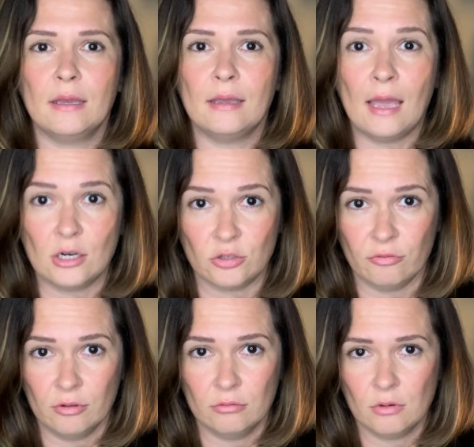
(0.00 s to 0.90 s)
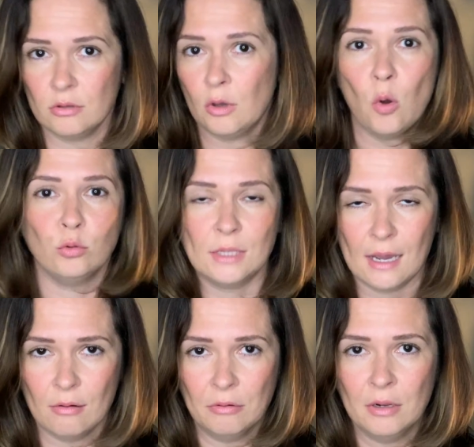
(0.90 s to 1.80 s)
Asheville, the whole
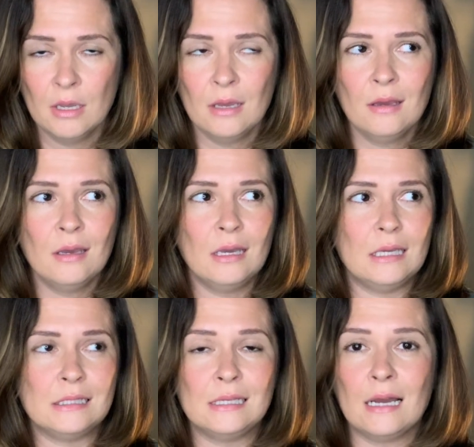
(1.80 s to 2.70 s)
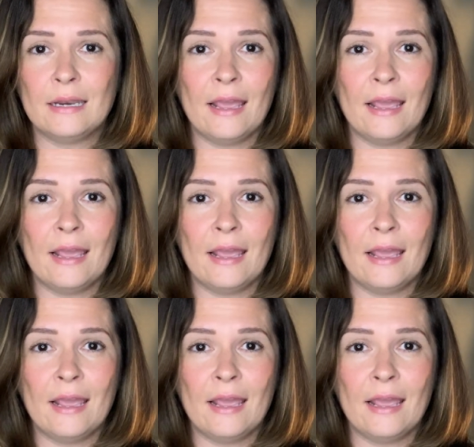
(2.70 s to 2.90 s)
town. It's got